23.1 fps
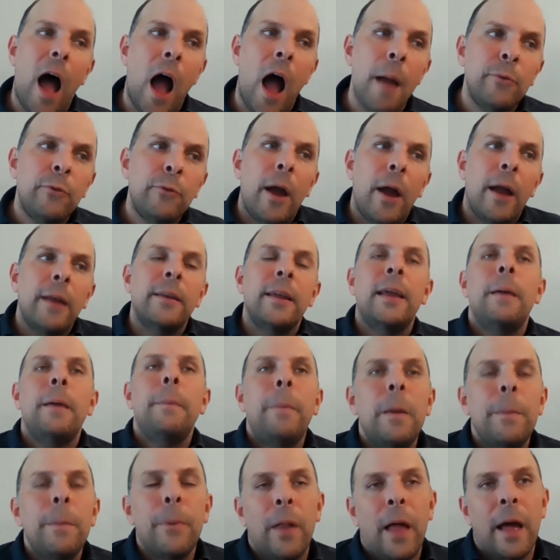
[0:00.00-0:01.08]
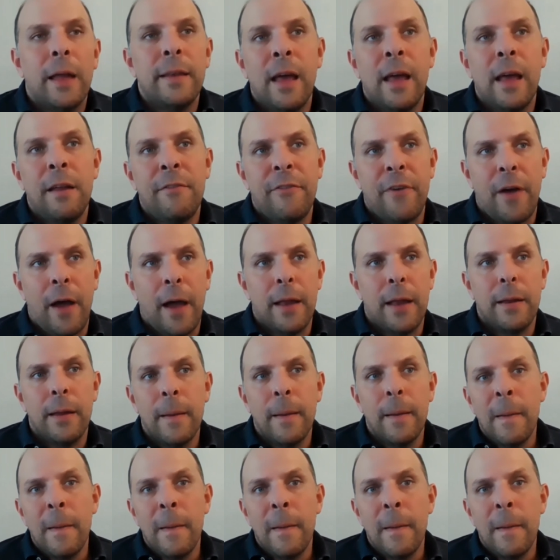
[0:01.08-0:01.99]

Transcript: I'm trying to get people identified.